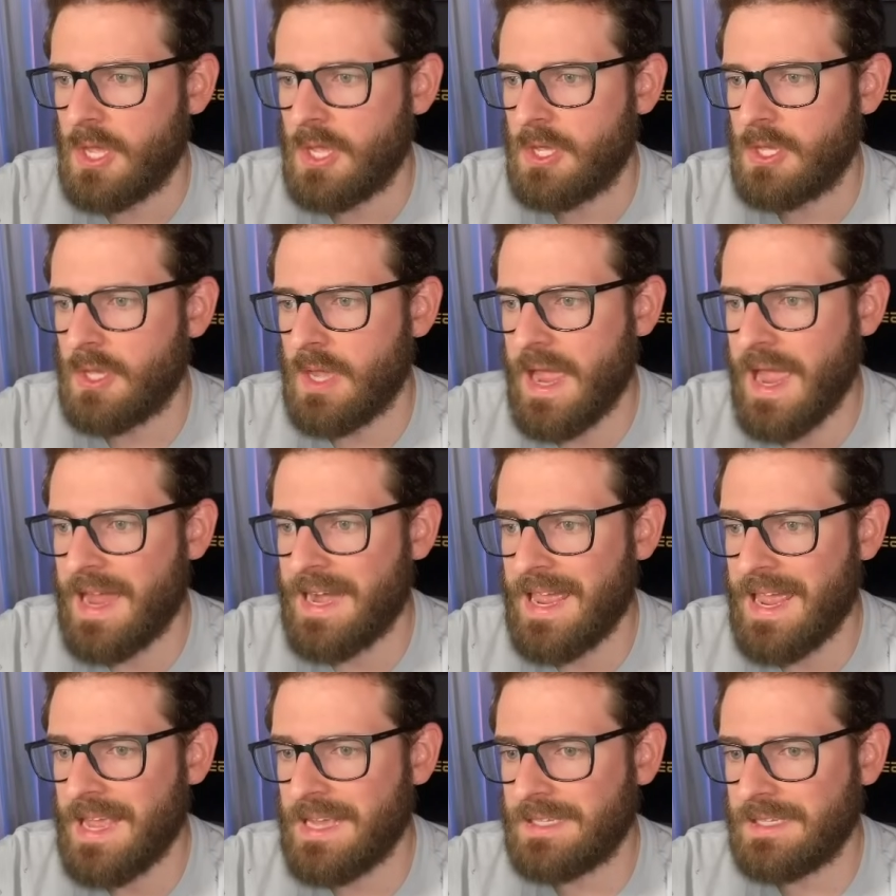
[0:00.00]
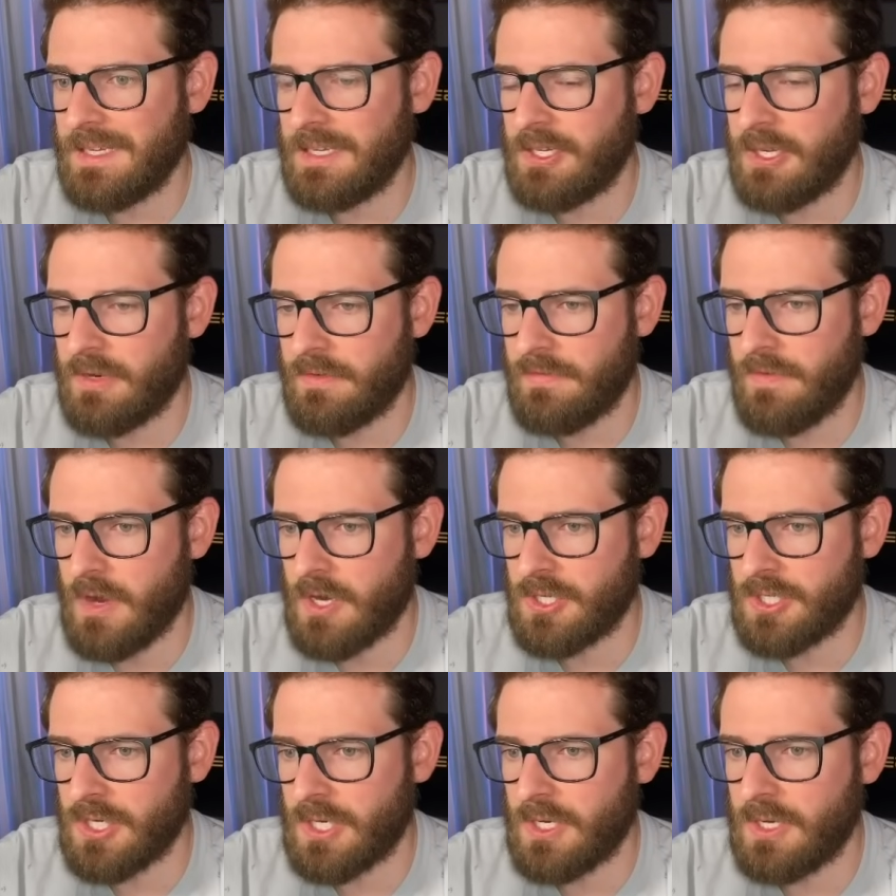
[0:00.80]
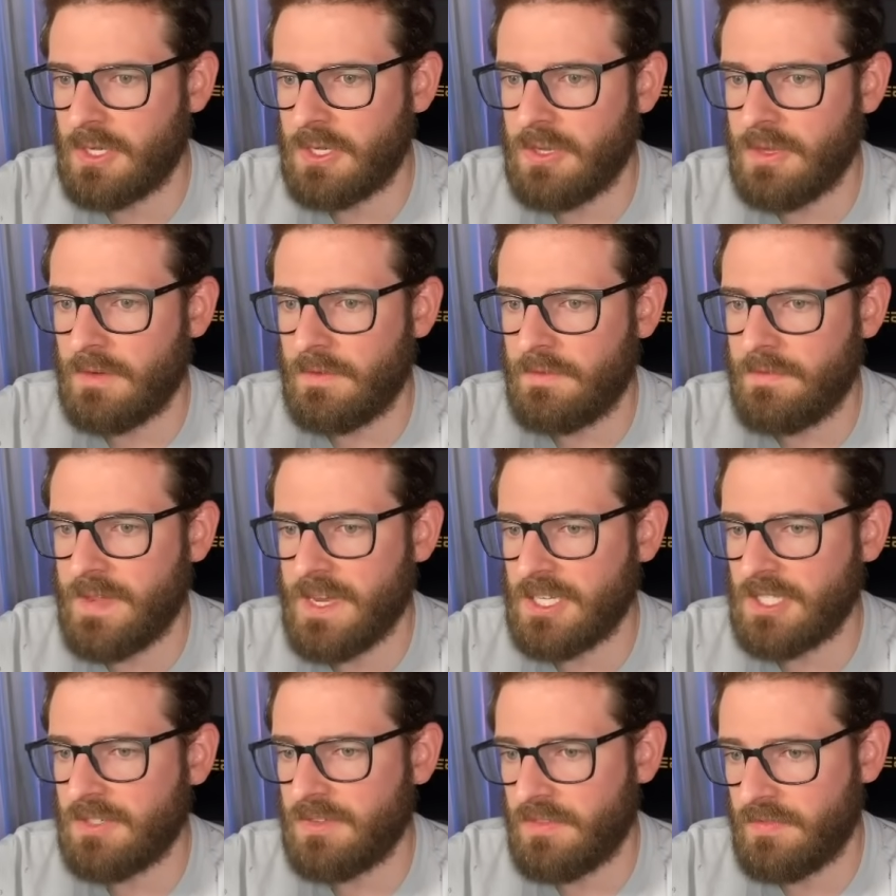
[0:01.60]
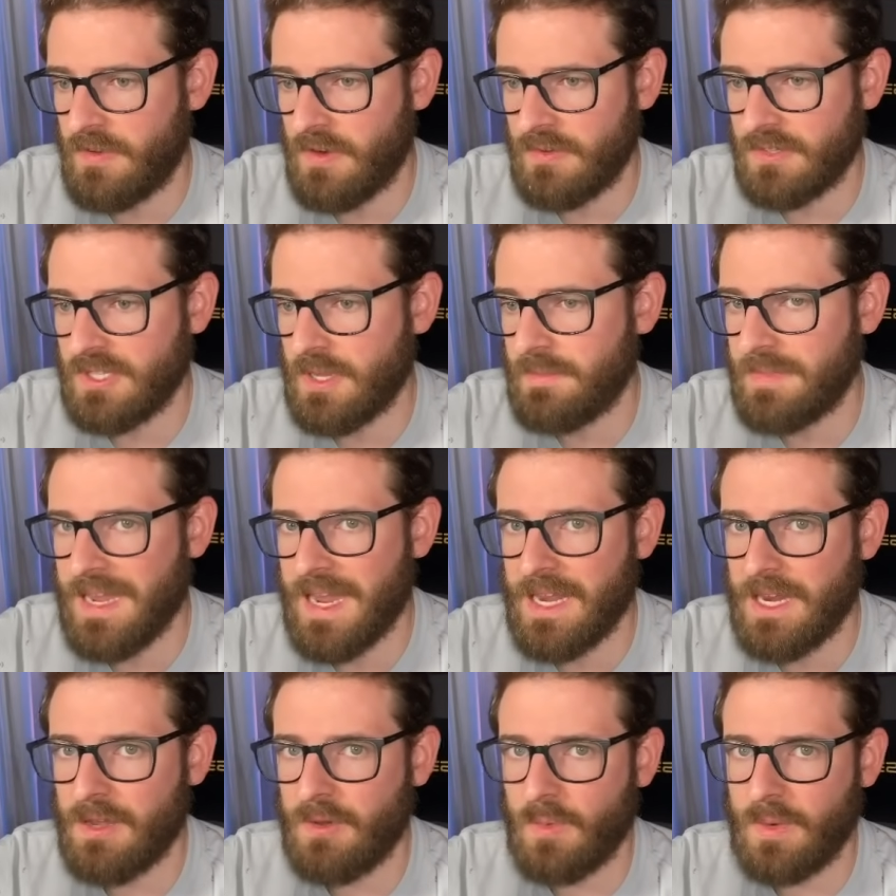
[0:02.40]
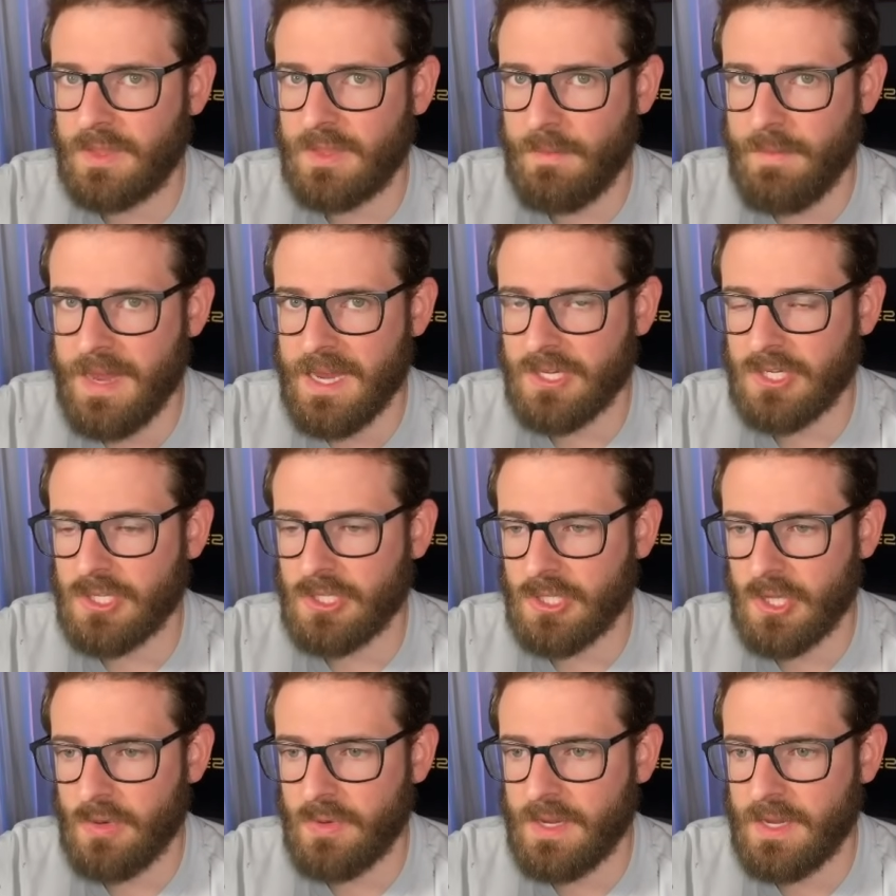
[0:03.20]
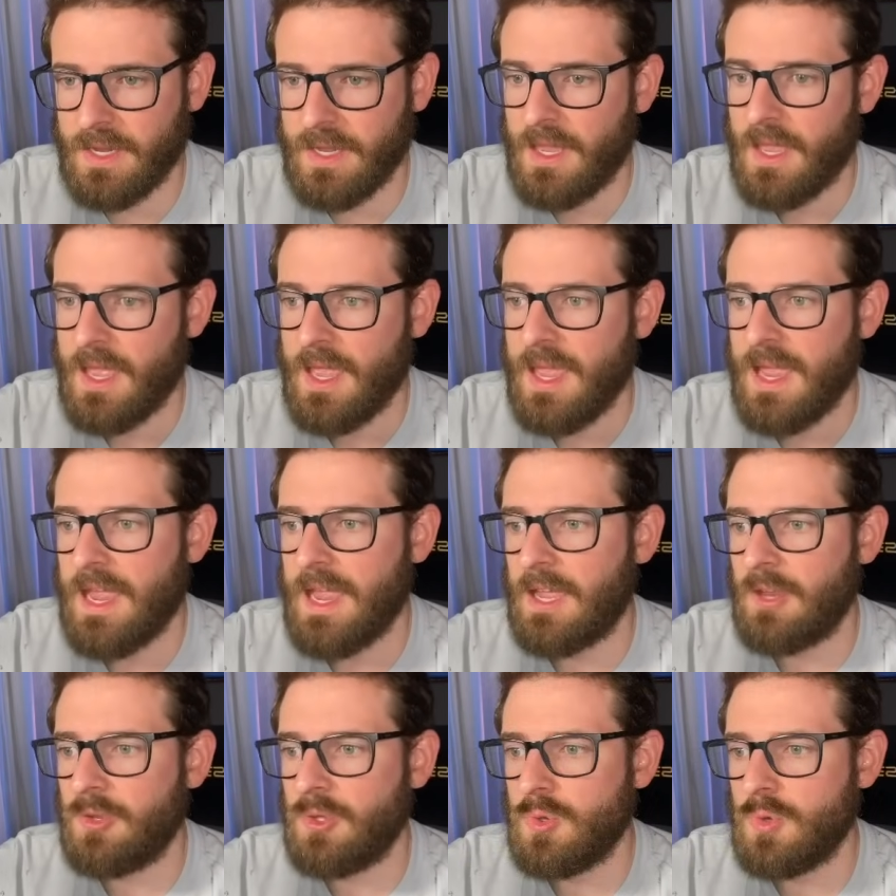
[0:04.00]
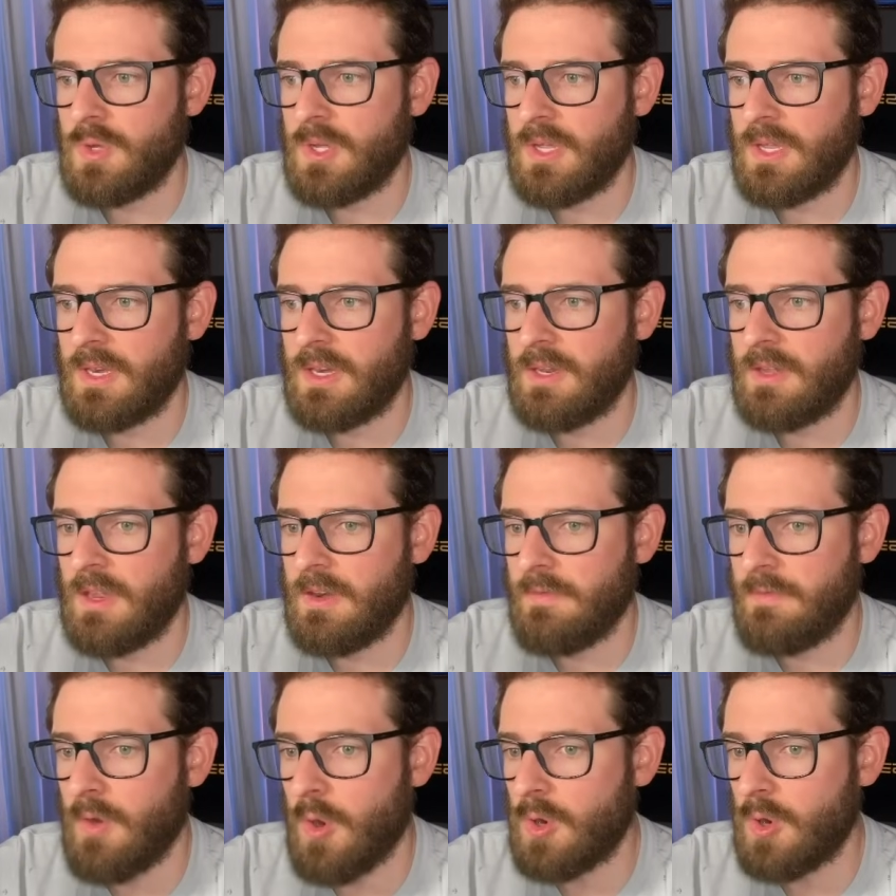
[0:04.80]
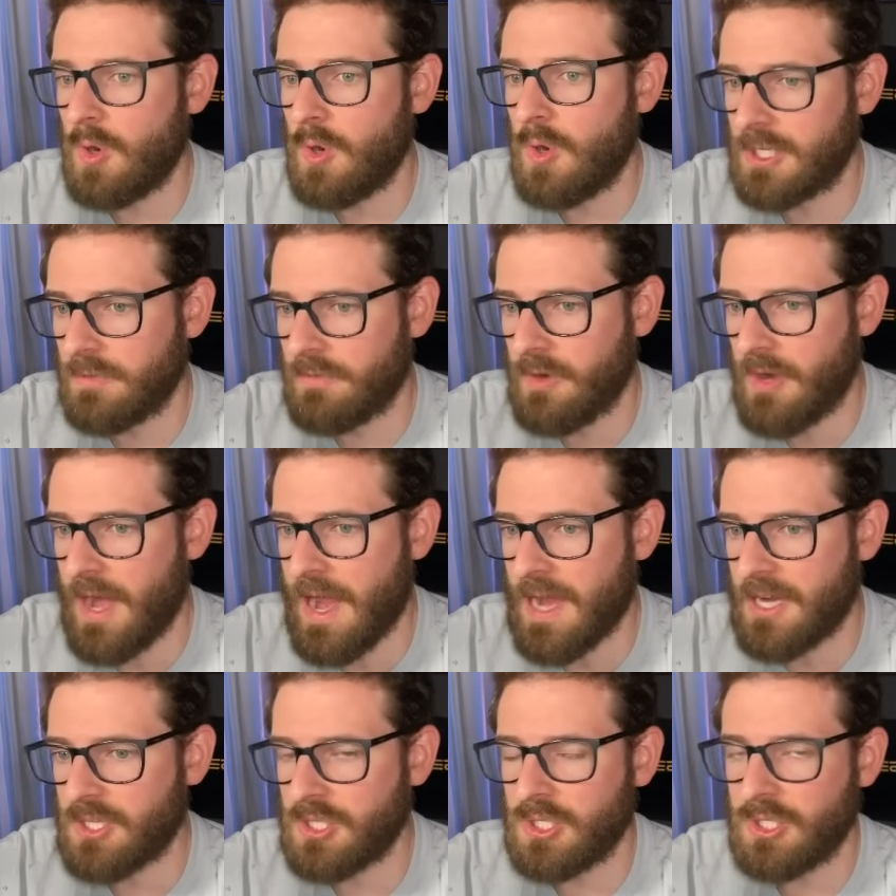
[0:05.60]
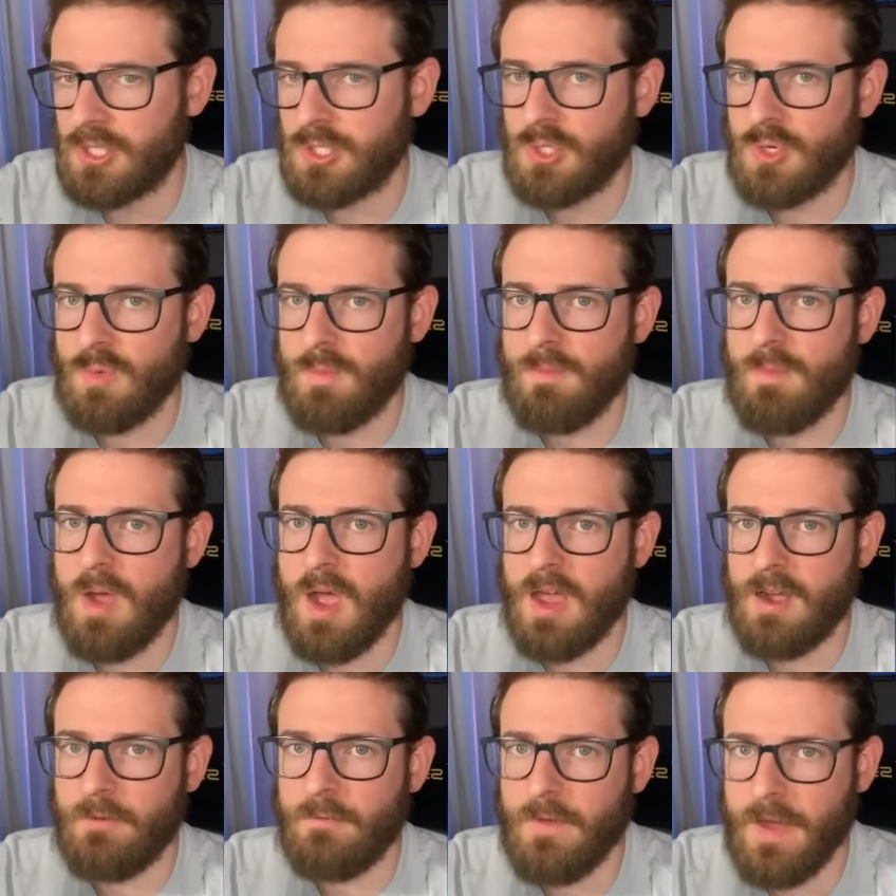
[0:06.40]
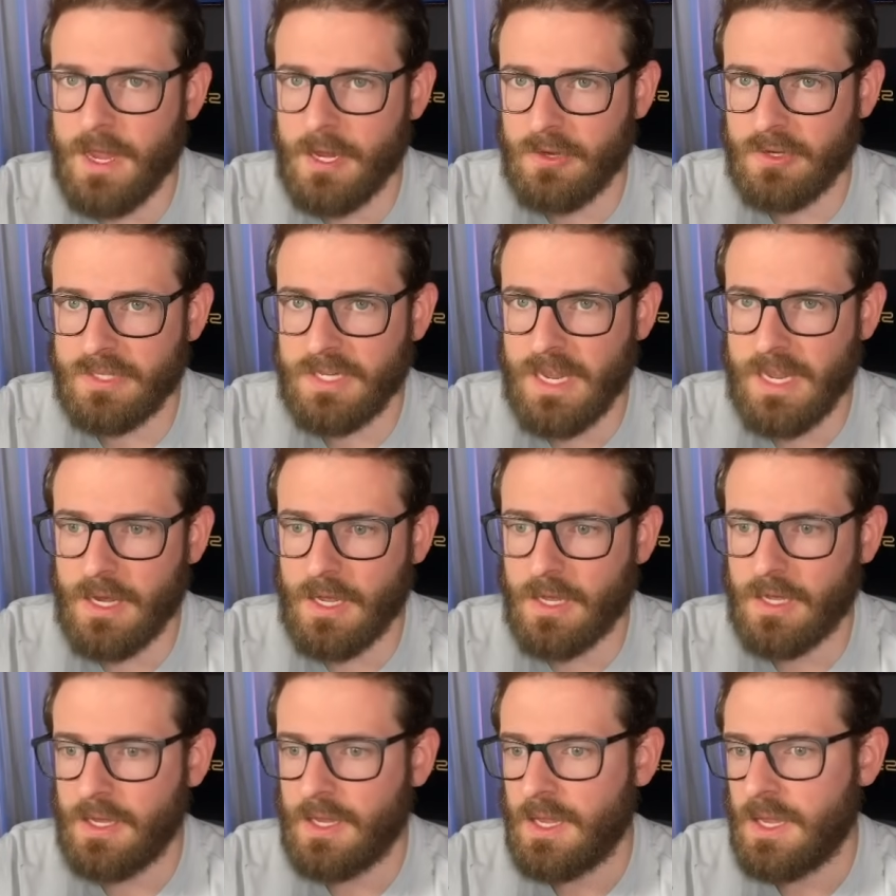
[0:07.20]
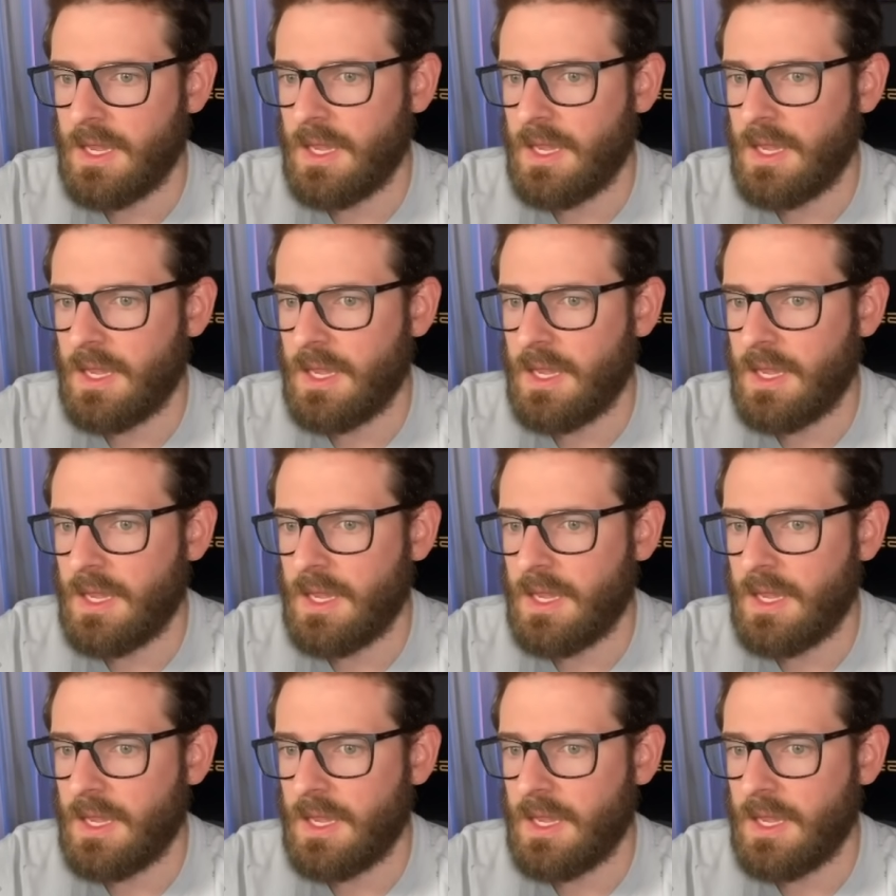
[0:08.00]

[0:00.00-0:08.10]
you add async to your function, you can fetch some data when the page is loading, and you can invoke a server action to modify your data,